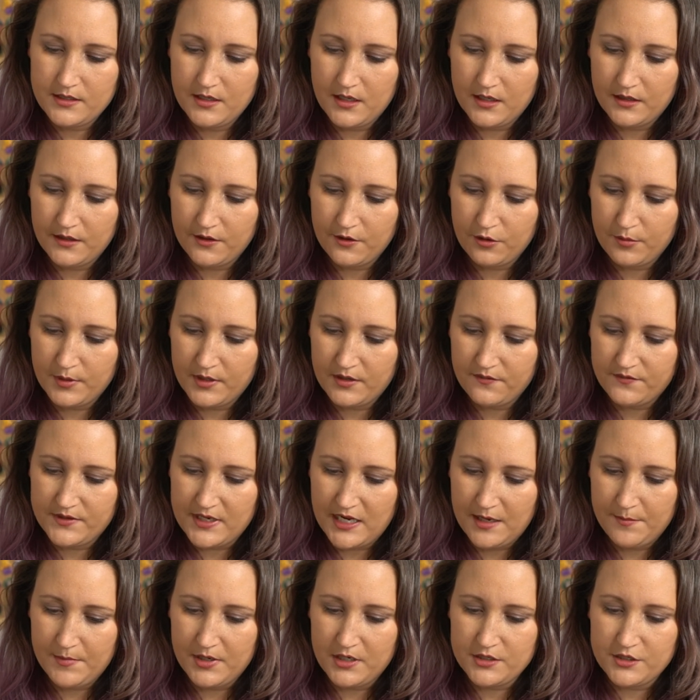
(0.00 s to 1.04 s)
a little bit of
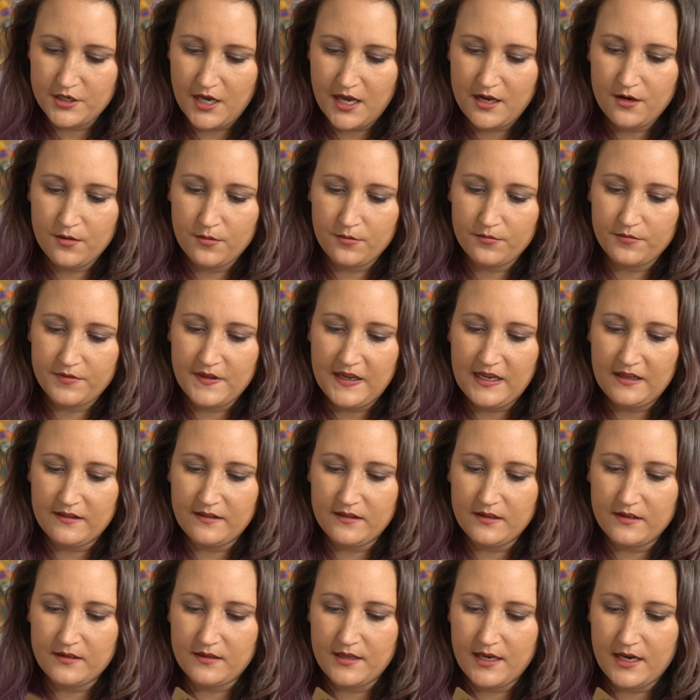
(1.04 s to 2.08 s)
damage. I don't think
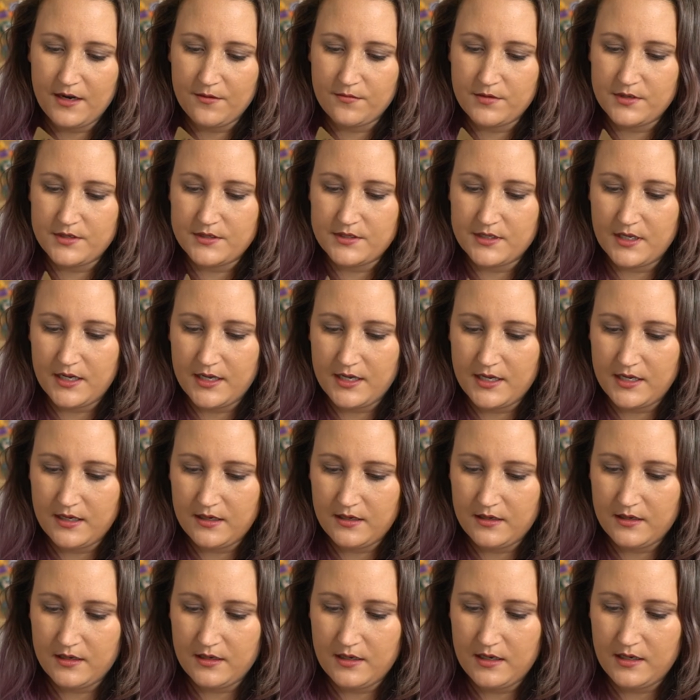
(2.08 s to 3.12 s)
that that was like
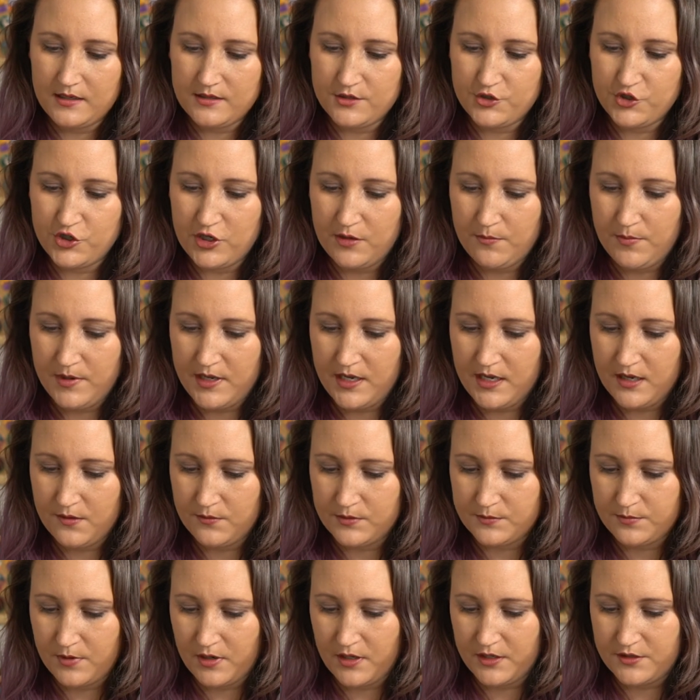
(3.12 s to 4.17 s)
in shipping. It
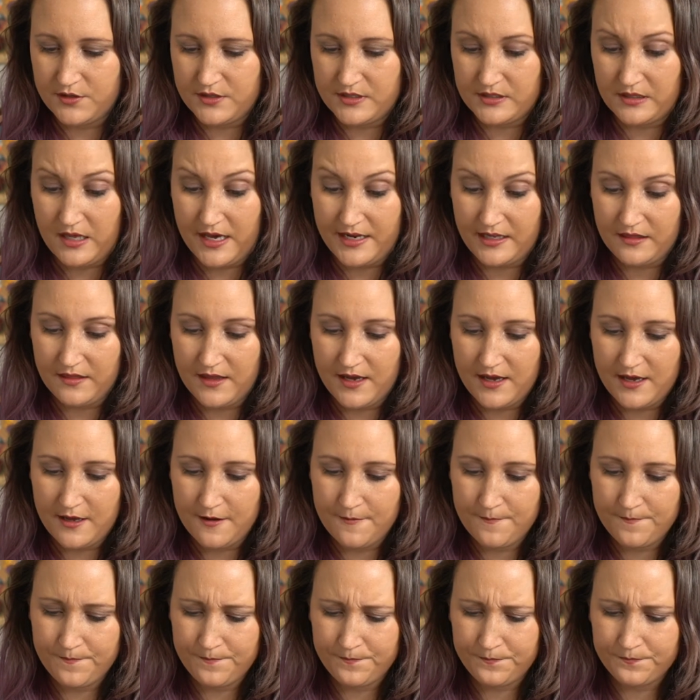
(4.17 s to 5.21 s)
was probably just like
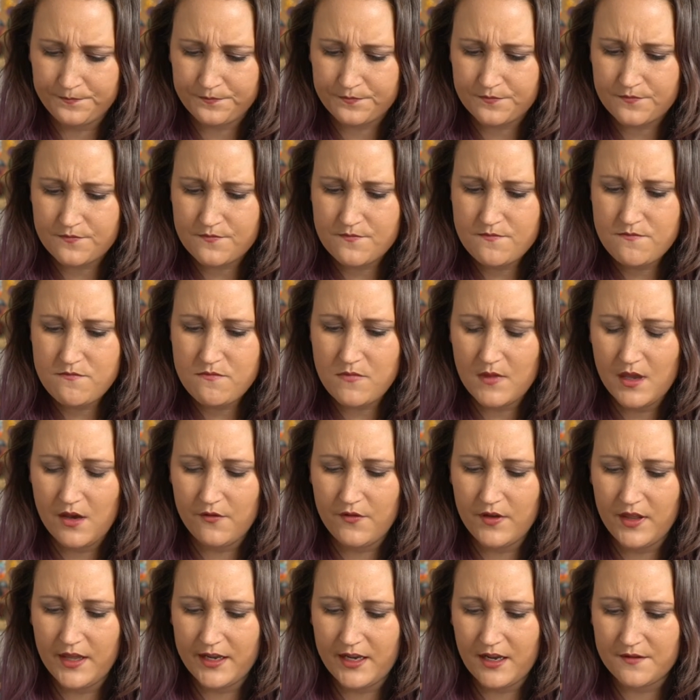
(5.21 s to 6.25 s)
that. I
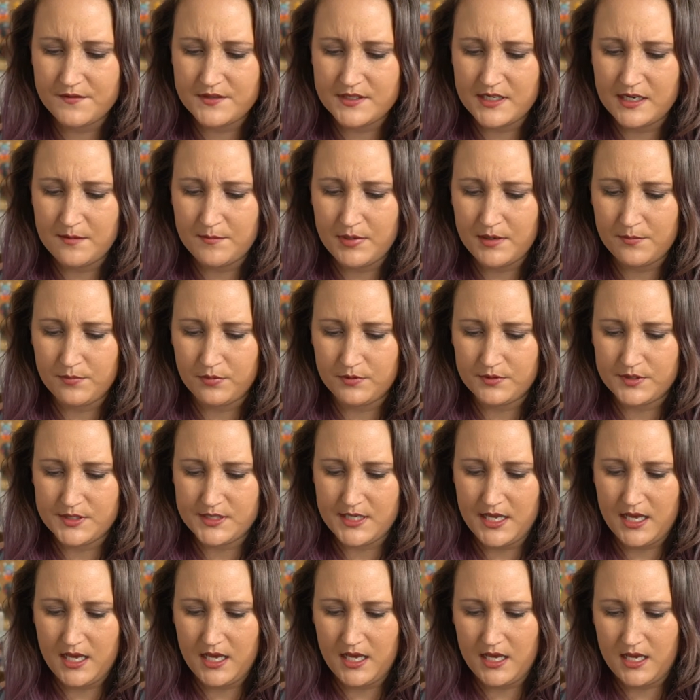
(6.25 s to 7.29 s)
feel like I've seen people
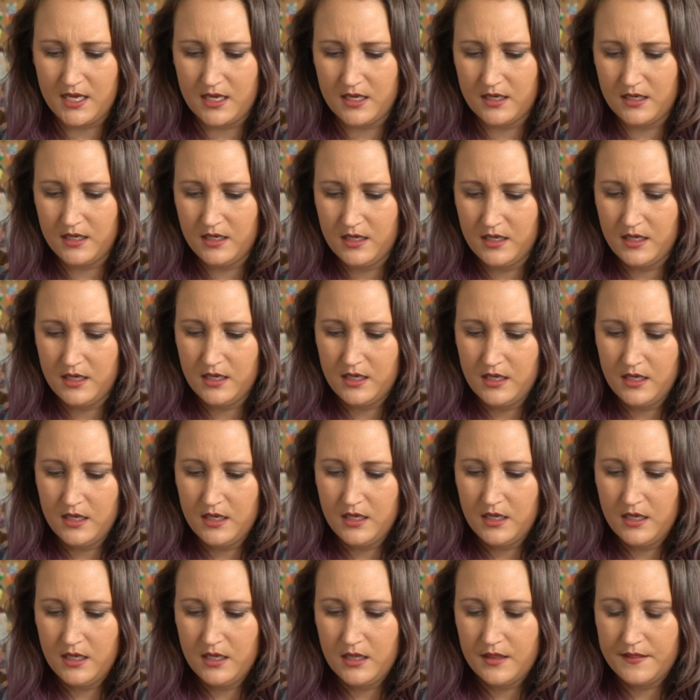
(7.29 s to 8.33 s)
say
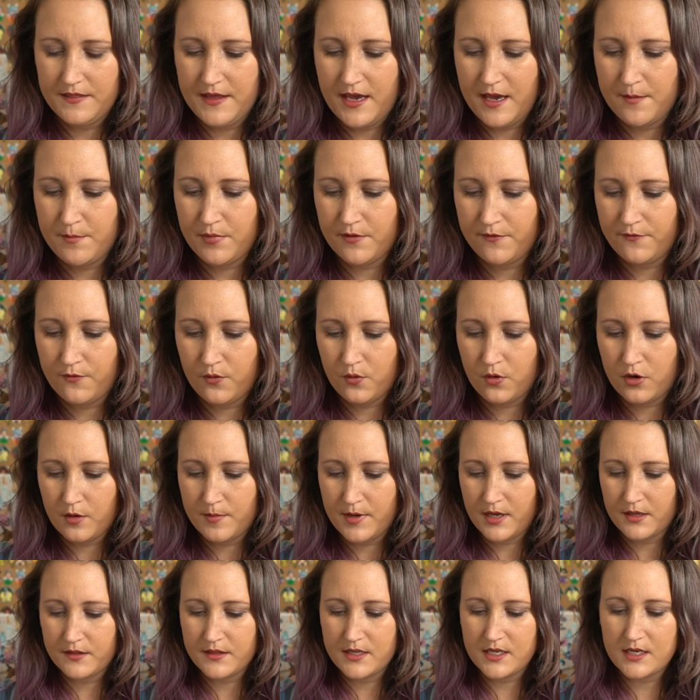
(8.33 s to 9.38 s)
that before
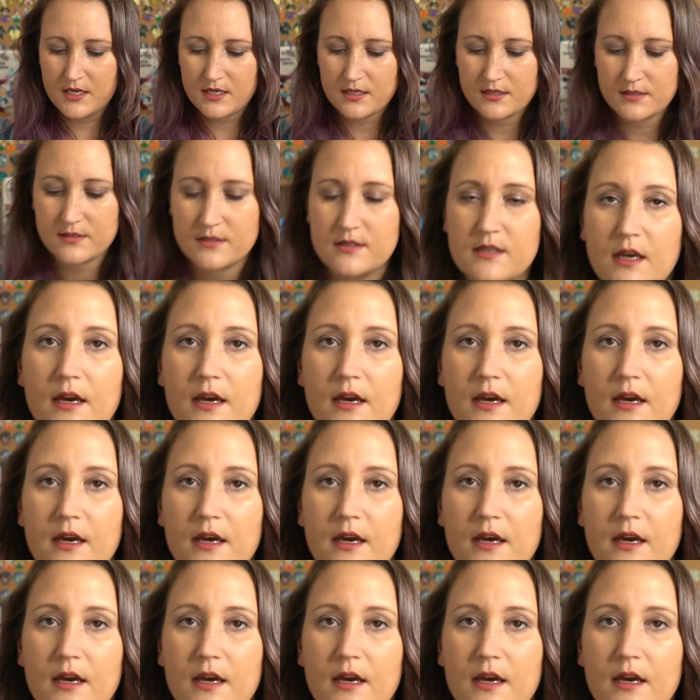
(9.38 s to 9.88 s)
about these.